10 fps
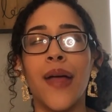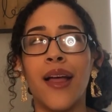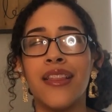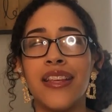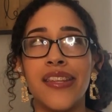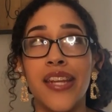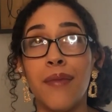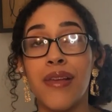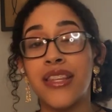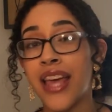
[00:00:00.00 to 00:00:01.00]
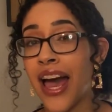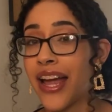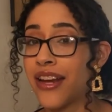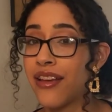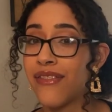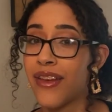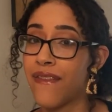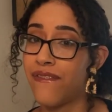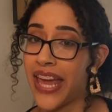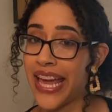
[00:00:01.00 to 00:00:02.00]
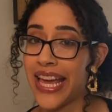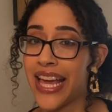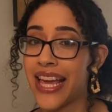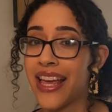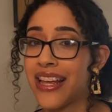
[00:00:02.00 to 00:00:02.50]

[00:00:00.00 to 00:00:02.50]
This tip is kind of vague.